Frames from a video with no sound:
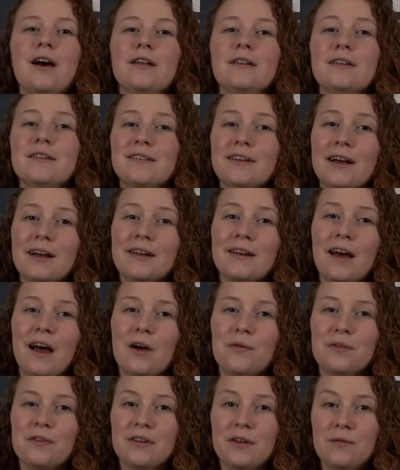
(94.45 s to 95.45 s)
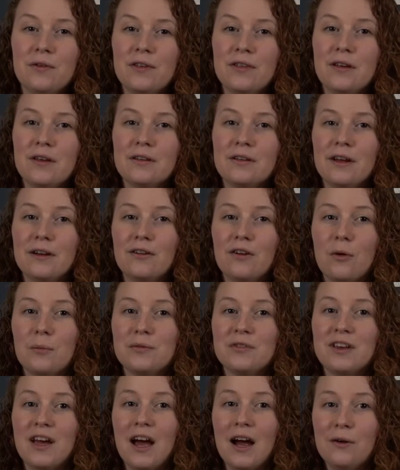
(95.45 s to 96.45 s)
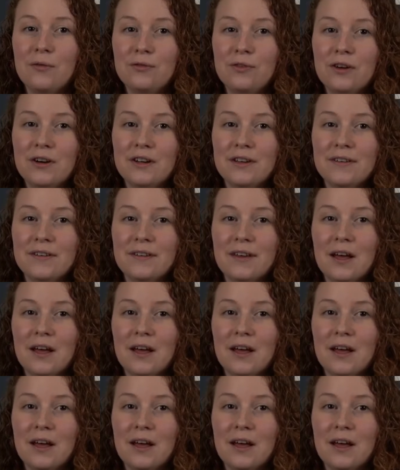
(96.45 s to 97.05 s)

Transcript: The second half is everything that comes after this,